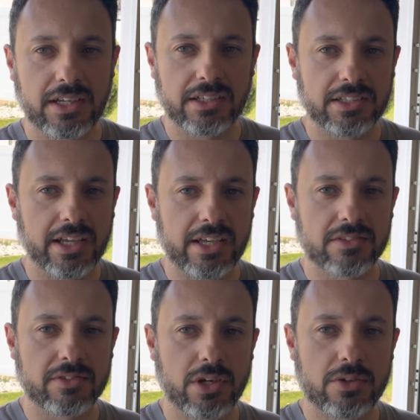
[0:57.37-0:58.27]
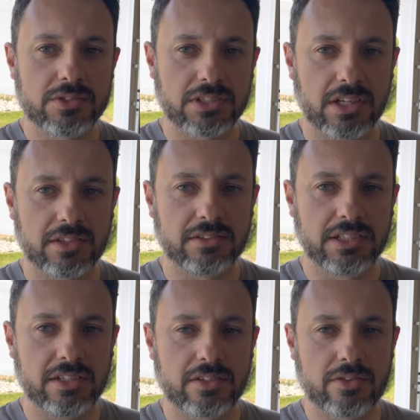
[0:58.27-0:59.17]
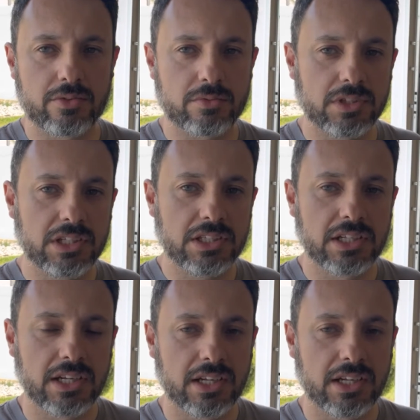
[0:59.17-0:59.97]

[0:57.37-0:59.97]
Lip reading: I need 8 of those, and I need 3